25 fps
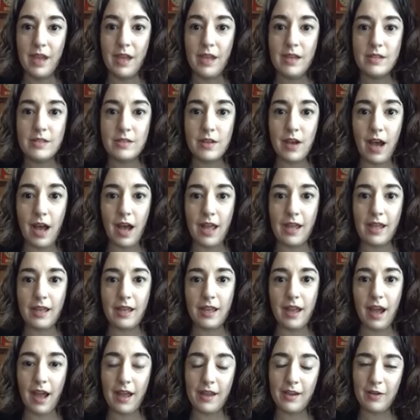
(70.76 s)
So I,
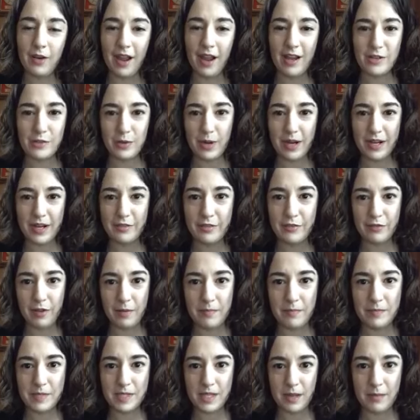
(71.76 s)
I graduated
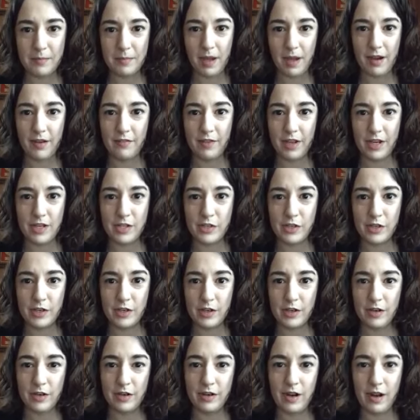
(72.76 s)
from St.
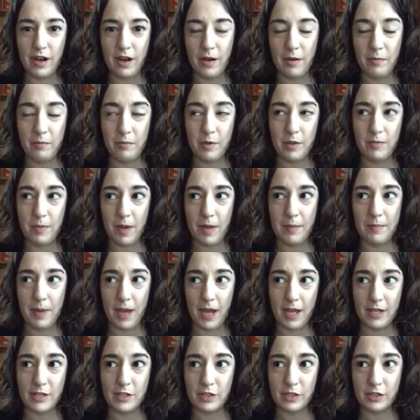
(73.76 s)
Bonaventure uh, with my
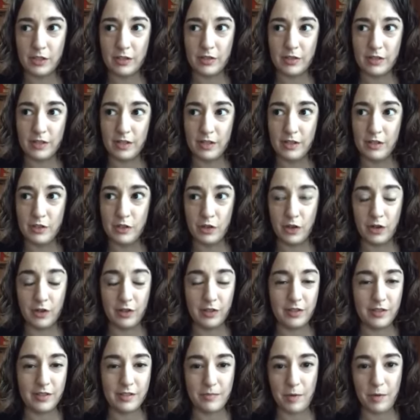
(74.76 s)
bachelor's in
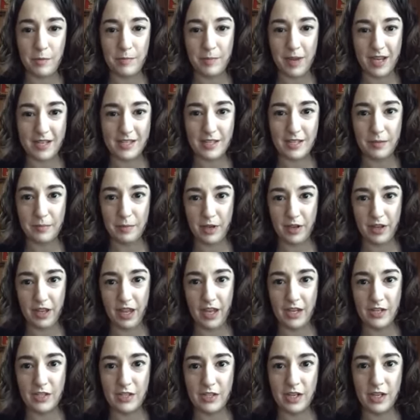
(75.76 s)
journalism and mass
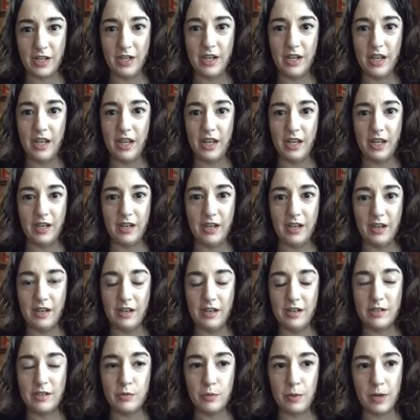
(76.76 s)
communication in
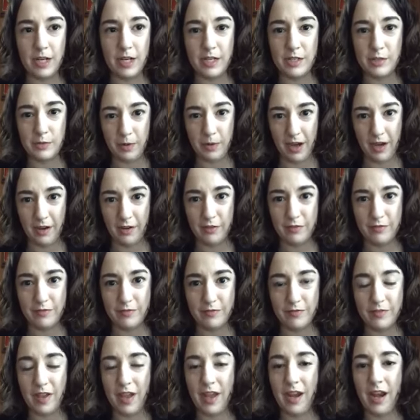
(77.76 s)
2012,
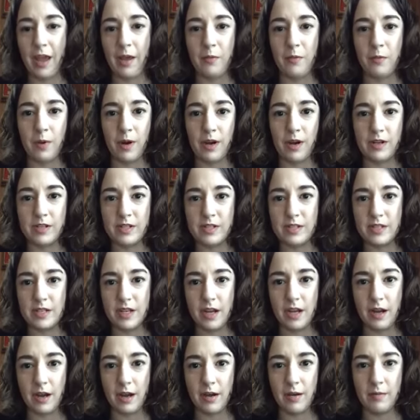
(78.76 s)
and I worked
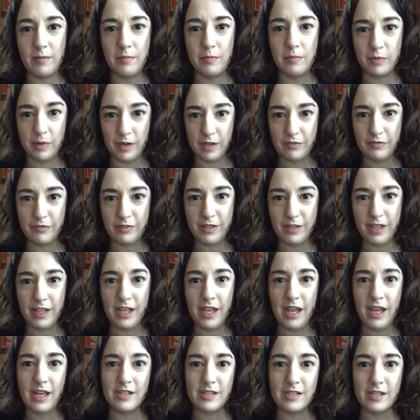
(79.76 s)
um, briefly
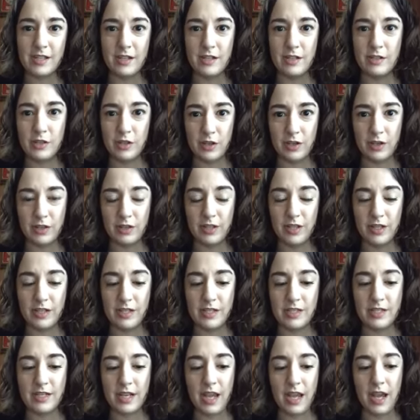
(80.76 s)
as a
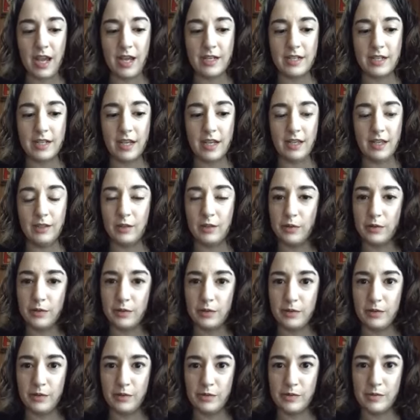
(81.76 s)
journalist at a local
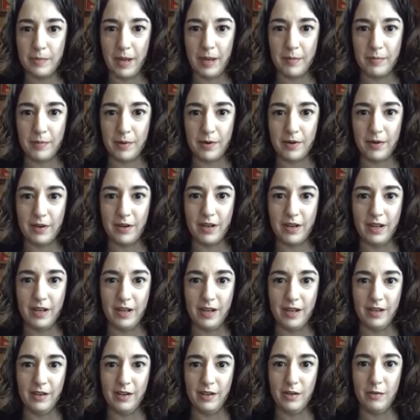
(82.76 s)
newspaper
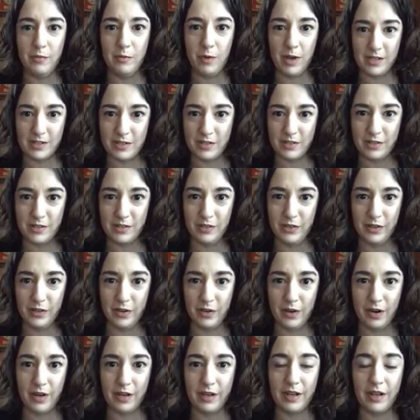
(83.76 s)
in Western New
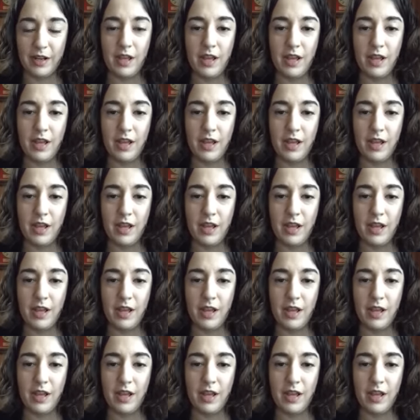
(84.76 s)
York